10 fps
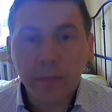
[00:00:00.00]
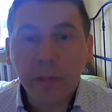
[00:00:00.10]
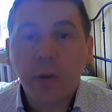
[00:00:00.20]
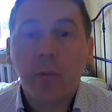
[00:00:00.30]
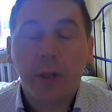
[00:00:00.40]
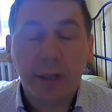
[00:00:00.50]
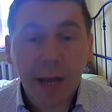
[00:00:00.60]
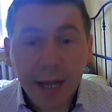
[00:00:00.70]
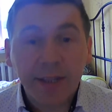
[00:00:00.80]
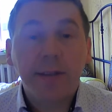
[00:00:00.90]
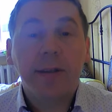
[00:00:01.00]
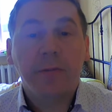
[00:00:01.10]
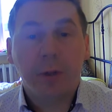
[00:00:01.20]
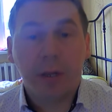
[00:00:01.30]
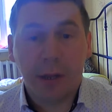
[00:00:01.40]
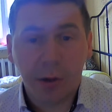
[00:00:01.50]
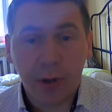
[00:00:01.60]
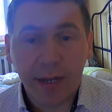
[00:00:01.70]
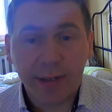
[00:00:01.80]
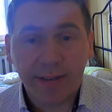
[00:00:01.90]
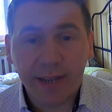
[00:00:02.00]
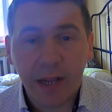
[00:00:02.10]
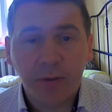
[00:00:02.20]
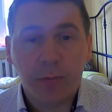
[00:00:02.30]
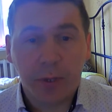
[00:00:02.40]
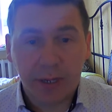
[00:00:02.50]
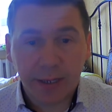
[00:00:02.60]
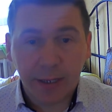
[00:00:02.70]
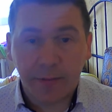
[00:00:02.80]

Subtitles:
within Canada, within the United States, within